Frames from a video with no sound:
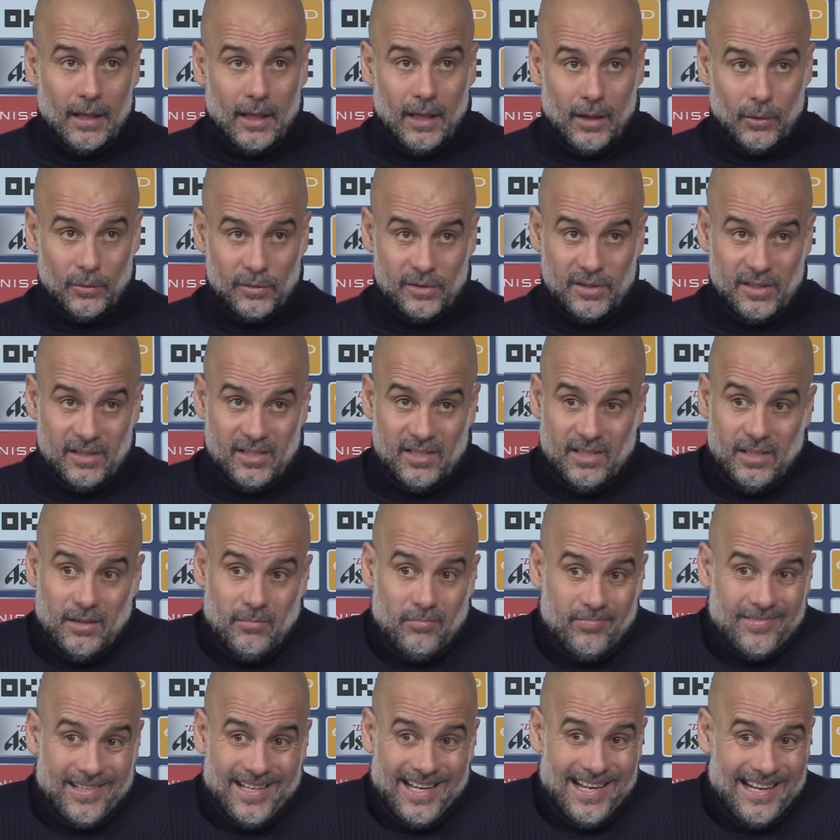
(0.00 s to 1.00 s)
with the
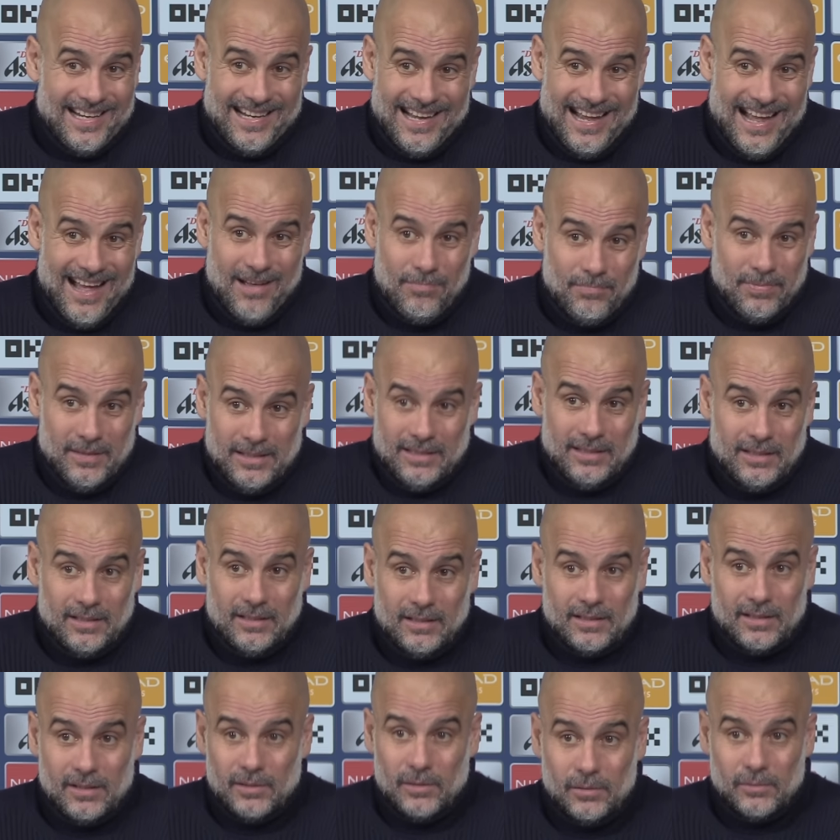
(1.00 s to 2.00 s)
team can happen.
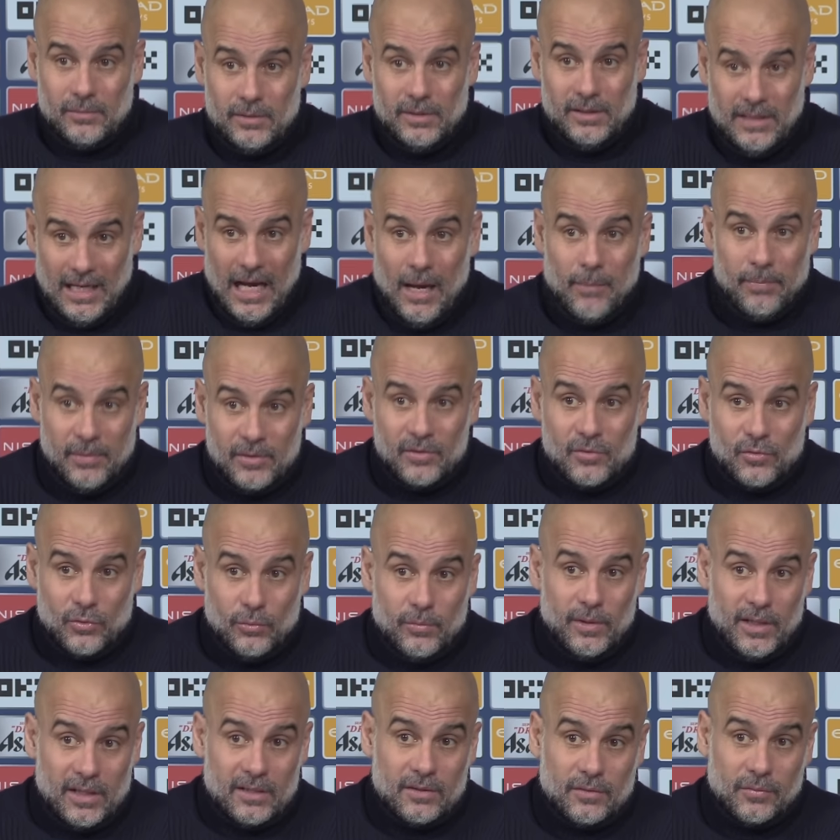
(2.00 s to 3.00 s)
So it happened to
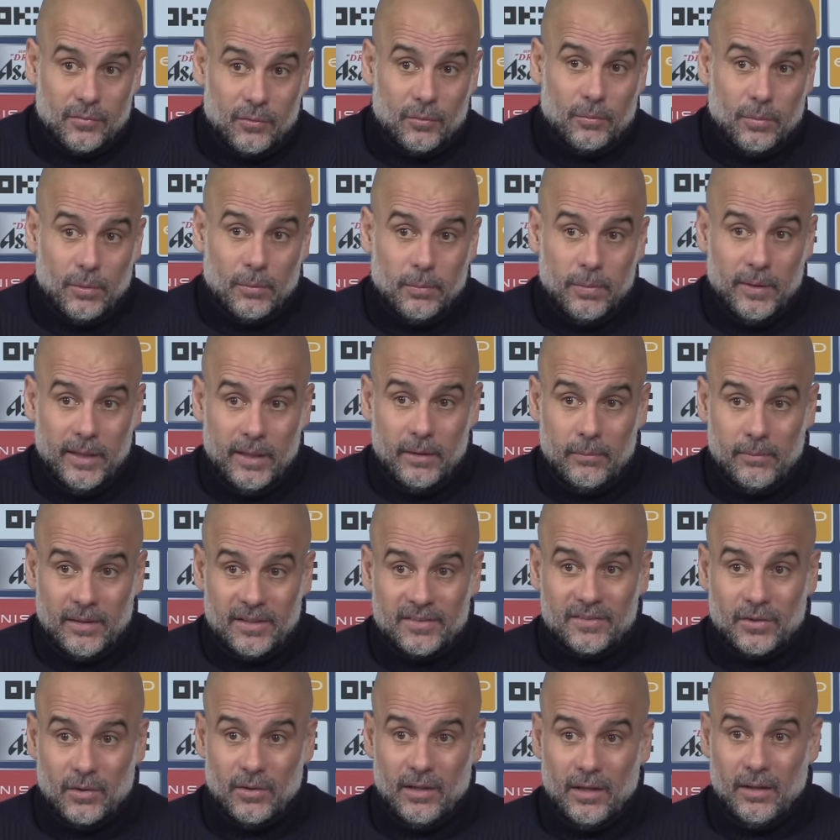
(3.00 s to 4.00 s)
me as a football player in
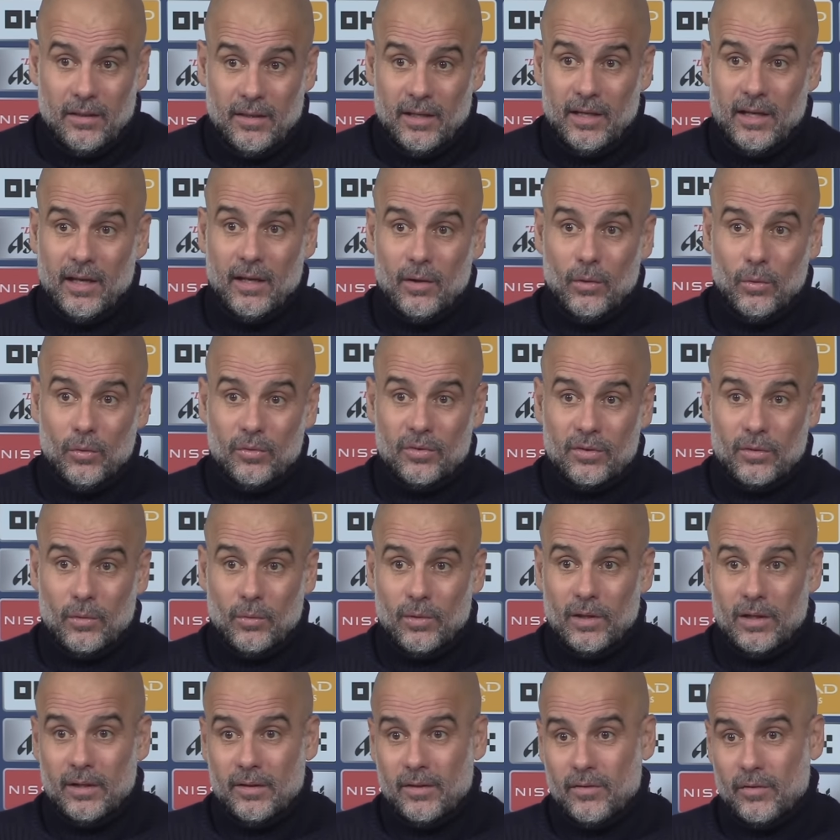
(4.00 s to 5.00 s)
Barcelona. I think I lose a
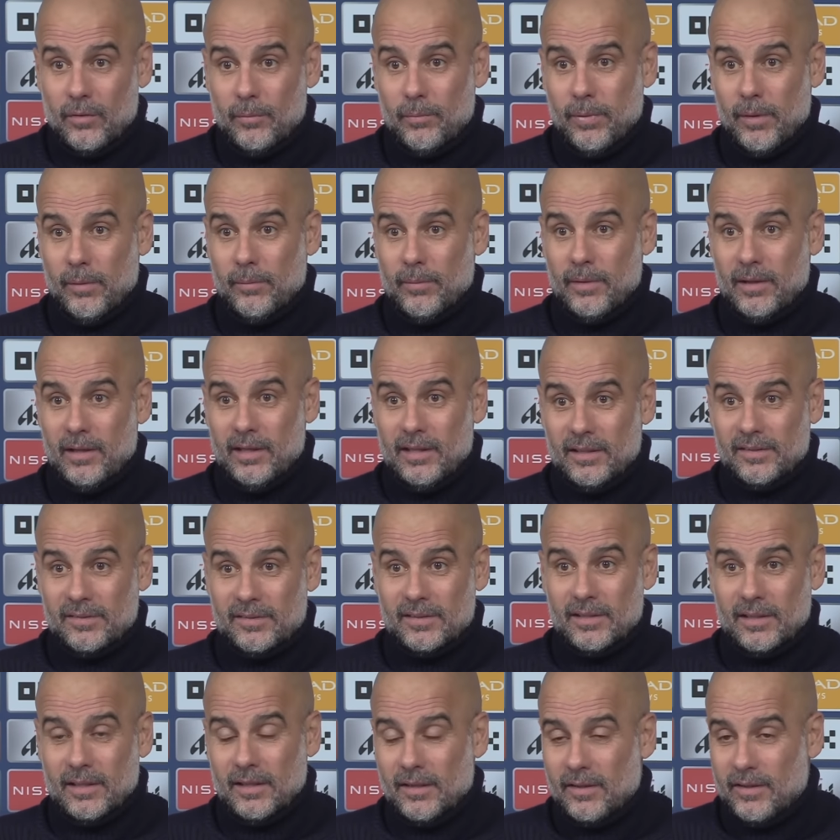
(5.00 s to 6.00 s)
well 3 Premier Leagues,
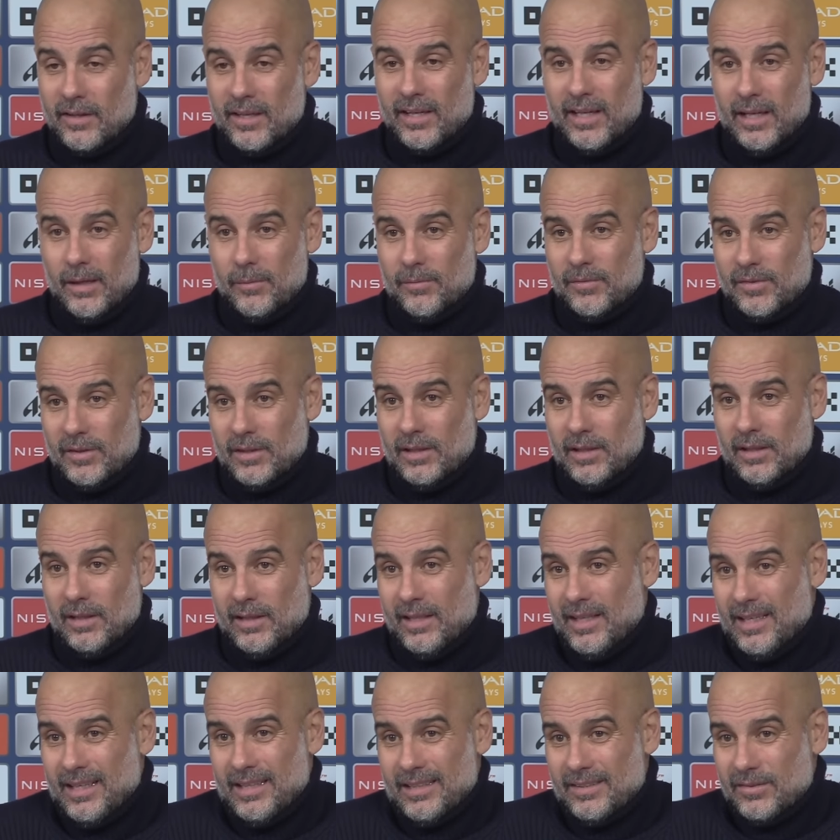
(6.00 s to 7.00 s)
3 games in the
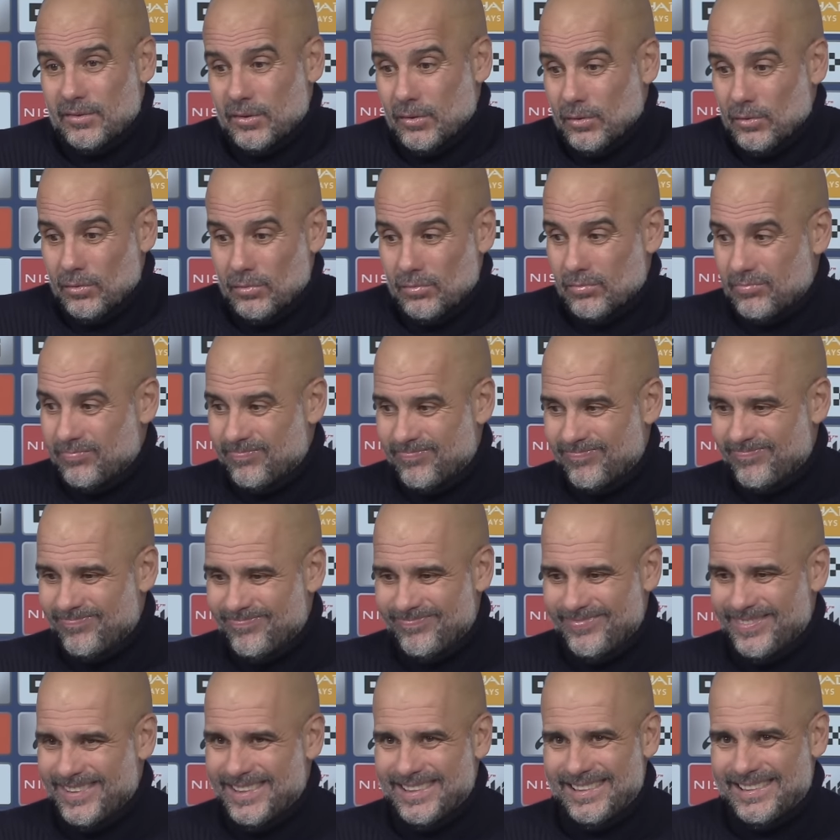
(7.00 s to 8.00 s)
Liga, so
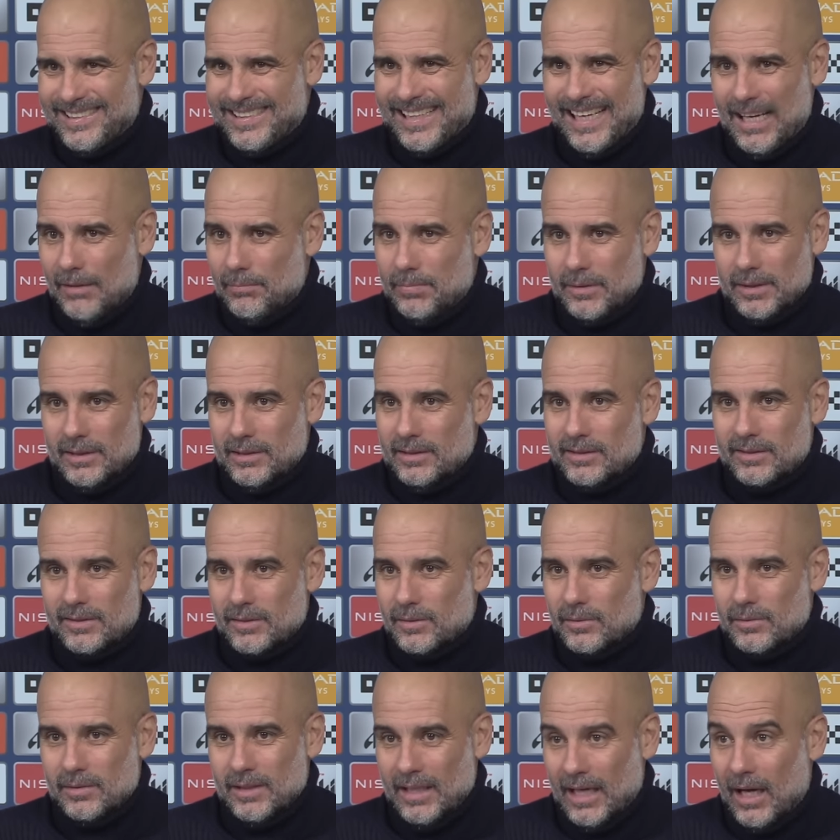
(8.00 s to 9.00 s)
it's happened. So
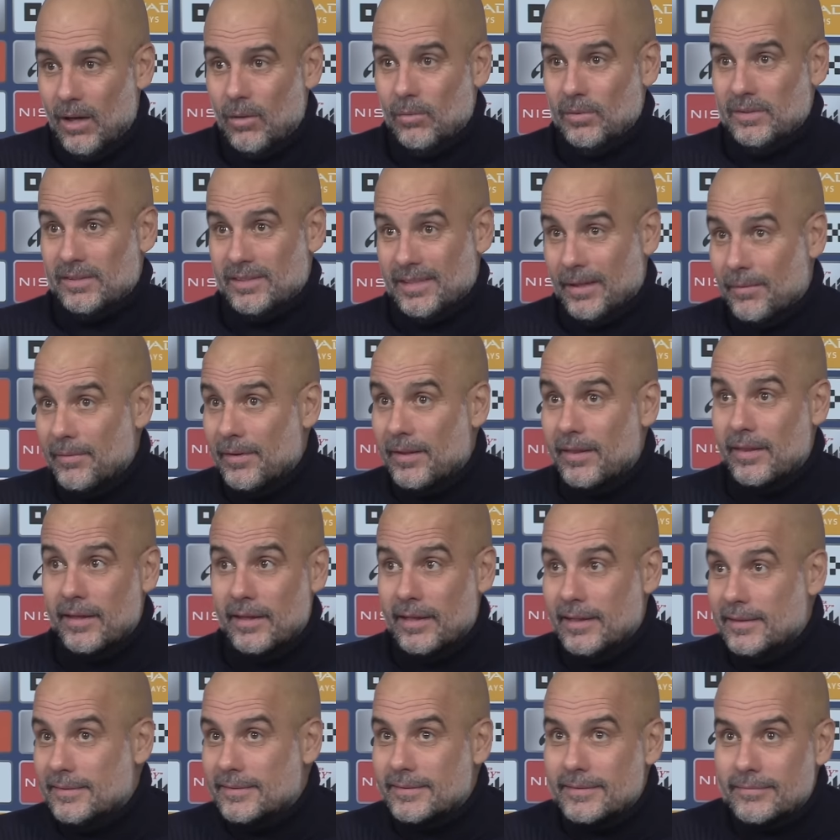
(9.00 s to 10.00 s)
now it's
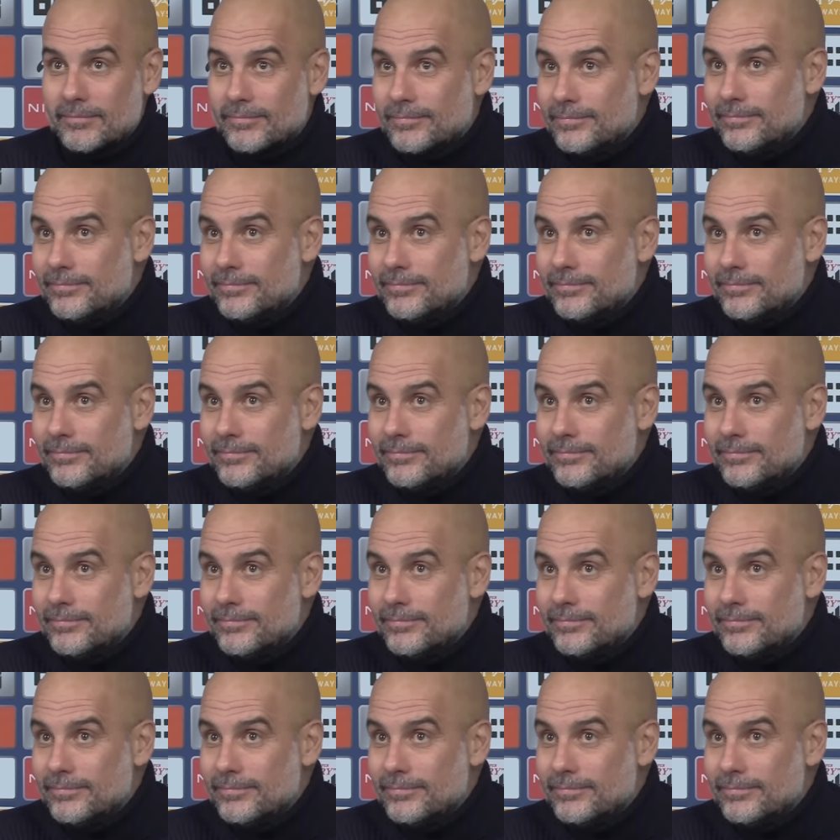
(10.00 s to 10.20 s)
everything is